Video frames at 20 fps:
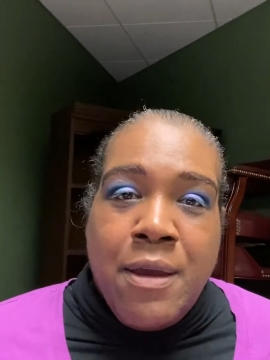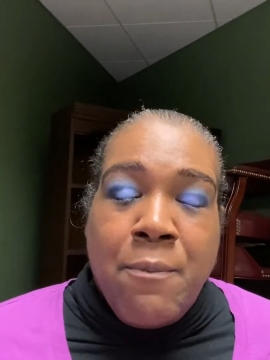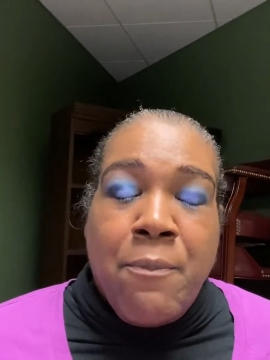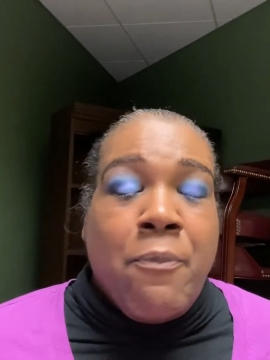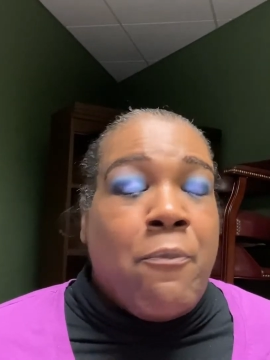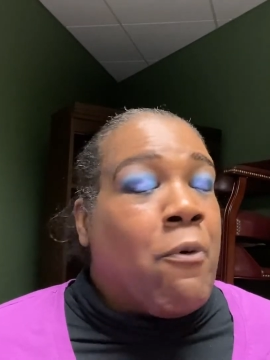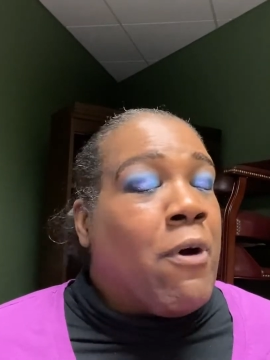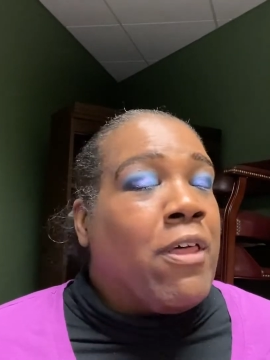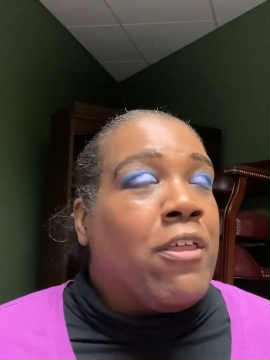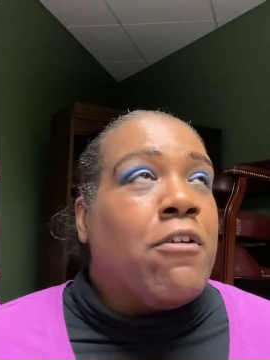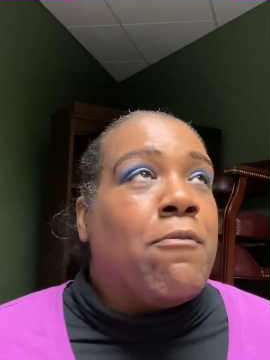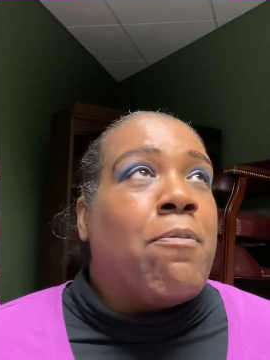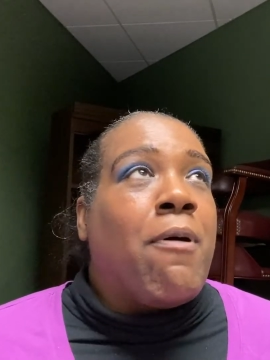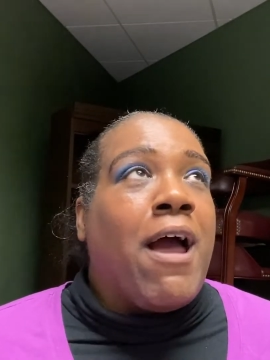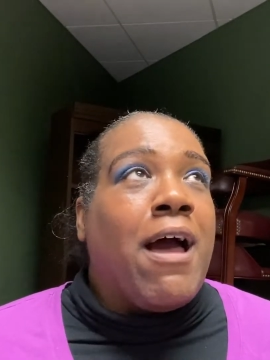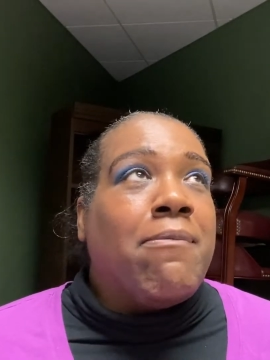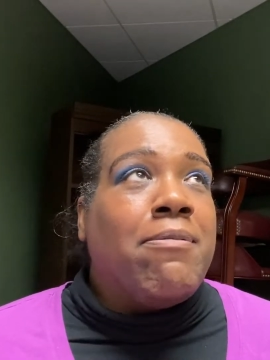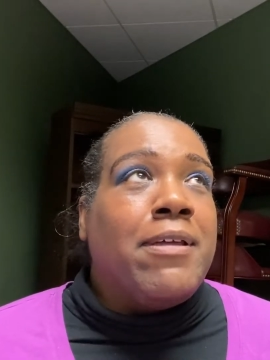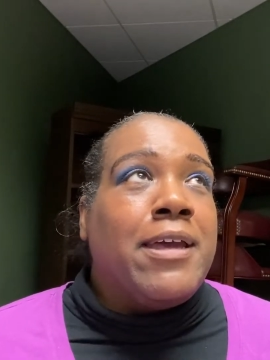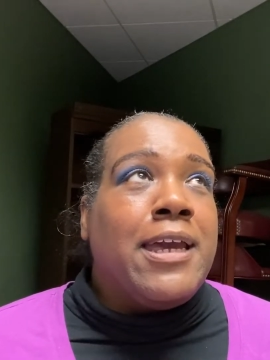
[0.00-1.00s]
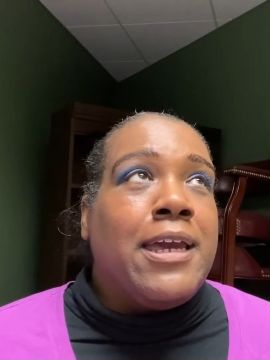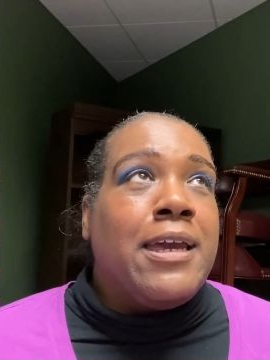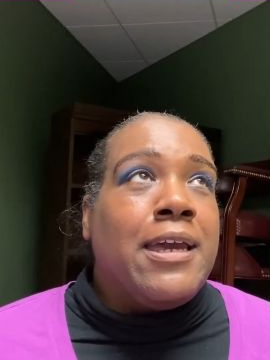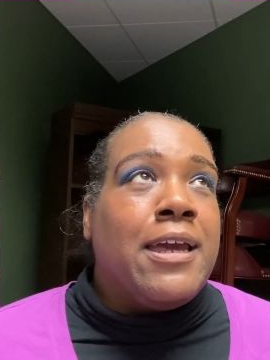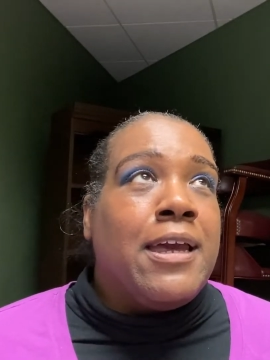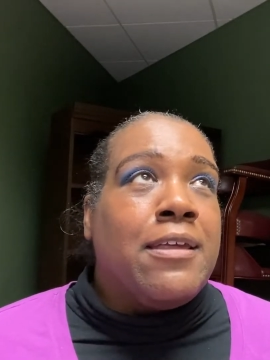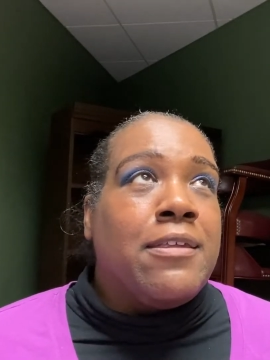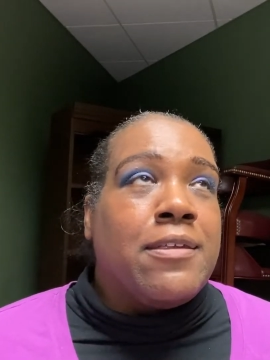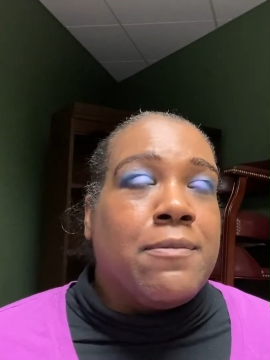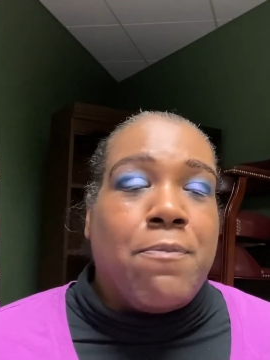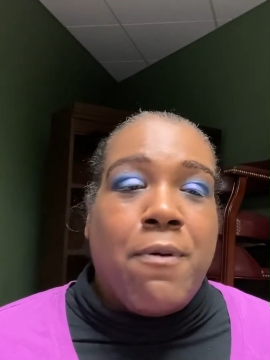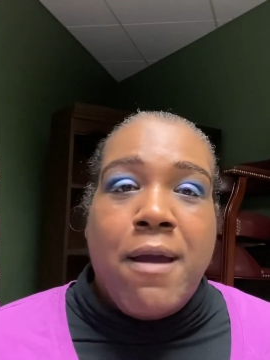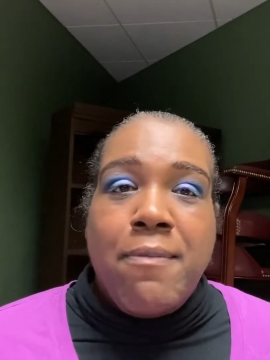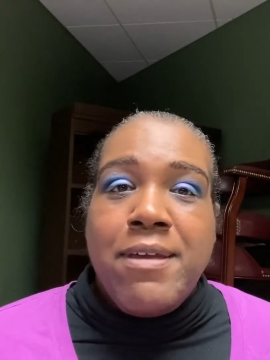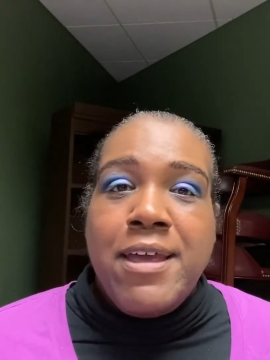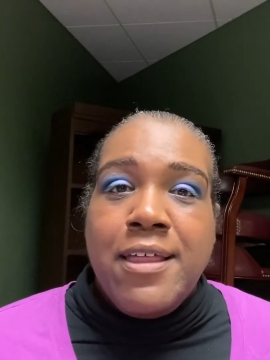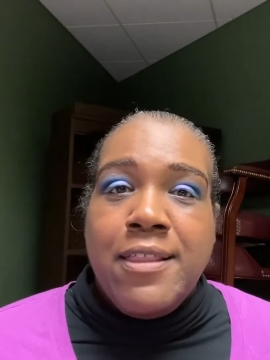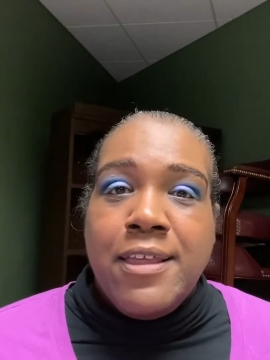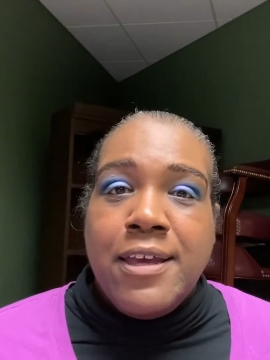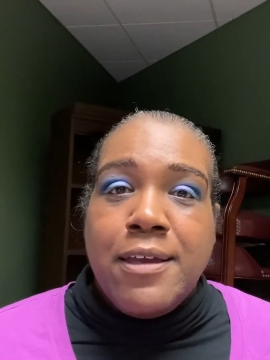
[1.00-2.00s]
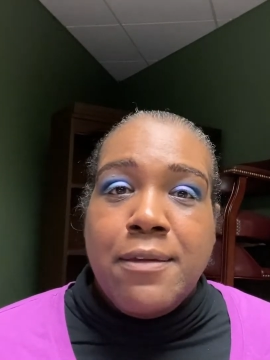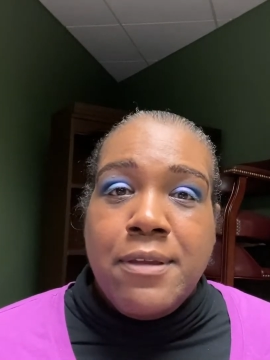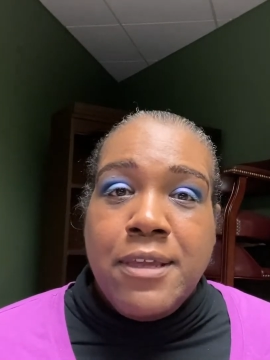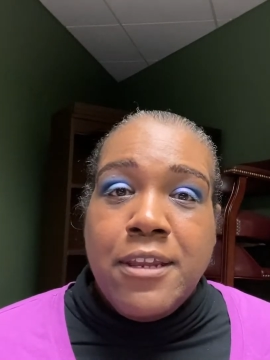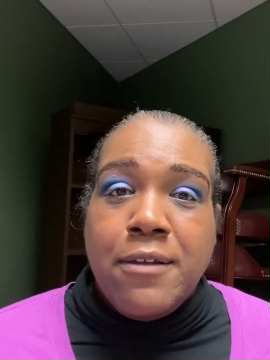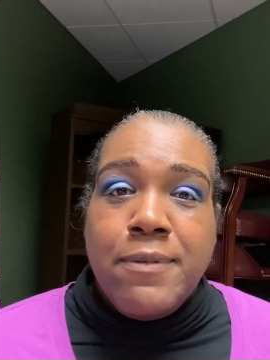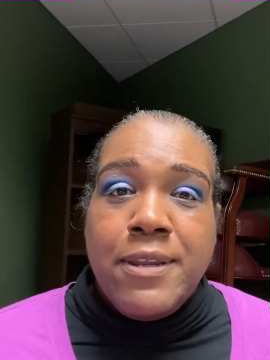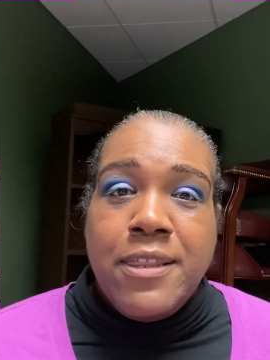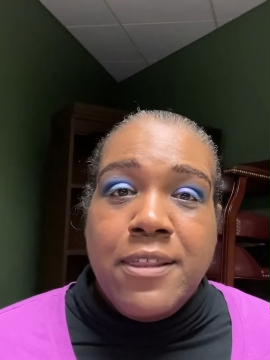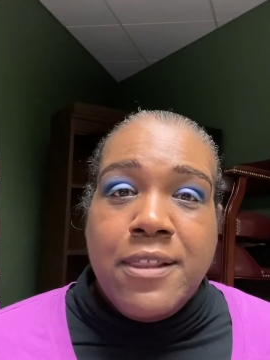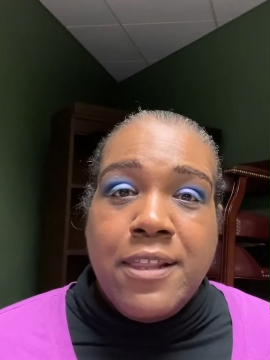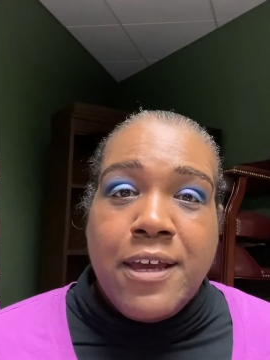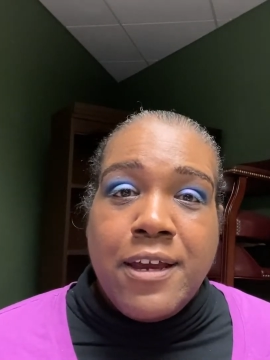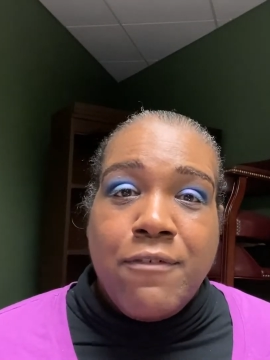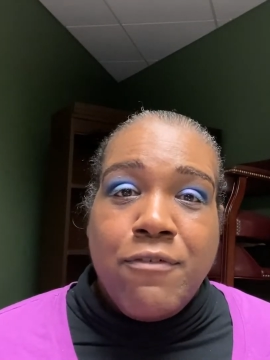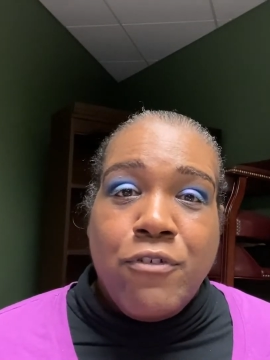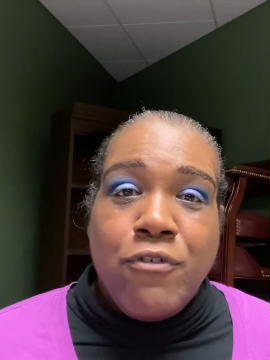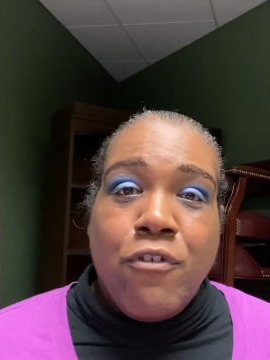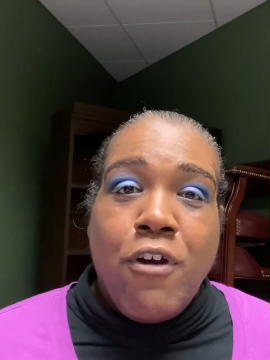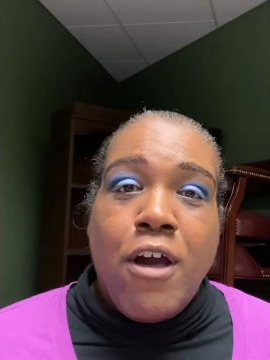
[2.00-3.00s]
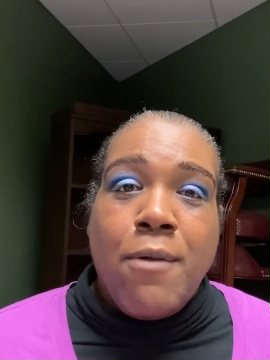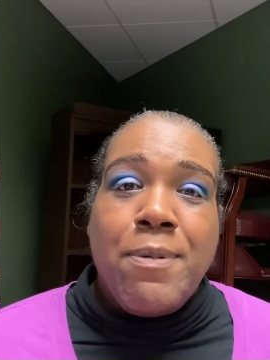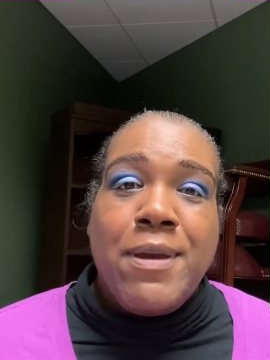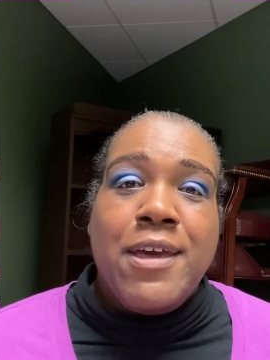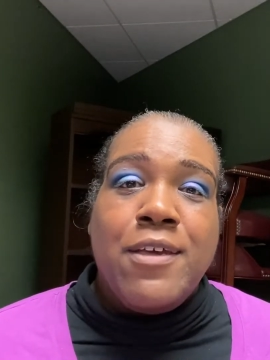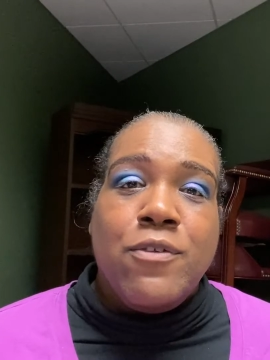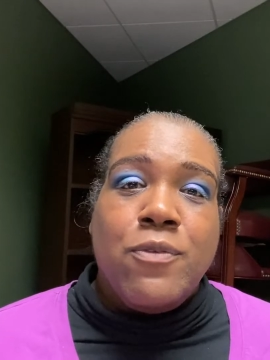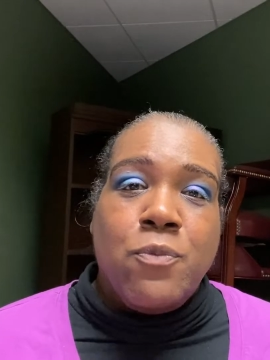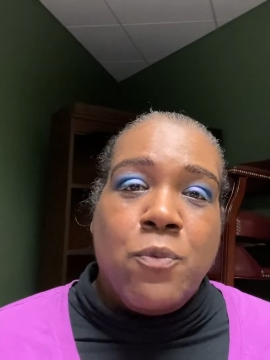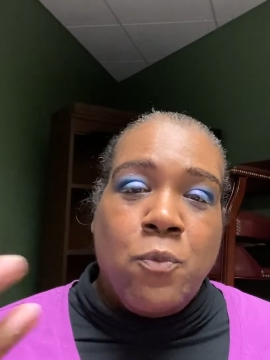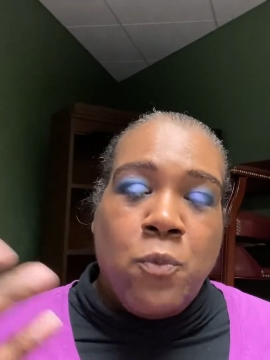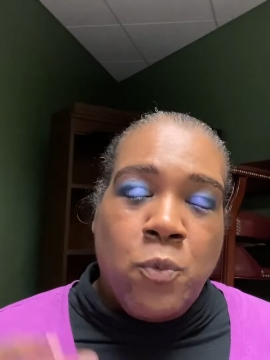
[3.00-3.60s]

Well, it's probably a little bit of the luck of the draw, because,